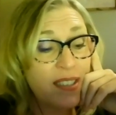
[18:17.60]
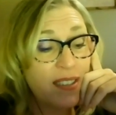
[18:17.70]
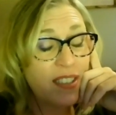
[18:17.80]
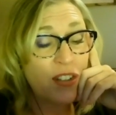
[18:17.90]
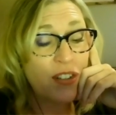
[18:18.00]

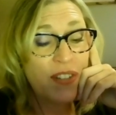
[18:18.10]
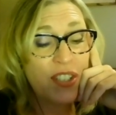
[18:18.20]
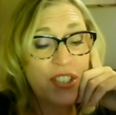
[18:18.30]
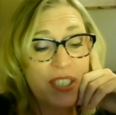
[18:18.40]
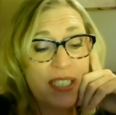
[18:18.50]

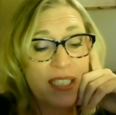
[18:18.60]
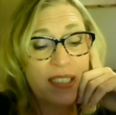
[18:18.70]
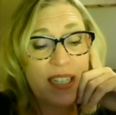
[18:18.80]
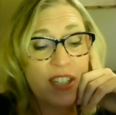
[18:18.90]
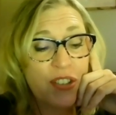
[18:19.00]
eventually
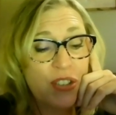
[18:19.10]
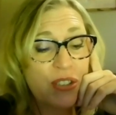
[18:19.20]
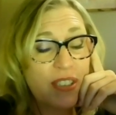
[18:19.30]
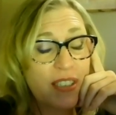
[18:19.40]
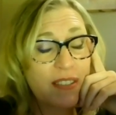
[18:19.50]
nature's
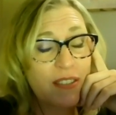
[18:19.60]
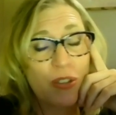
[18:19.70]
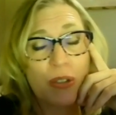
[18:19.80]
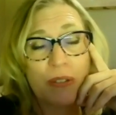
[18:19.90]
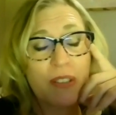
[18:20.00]

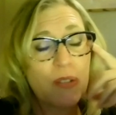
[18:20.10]
or the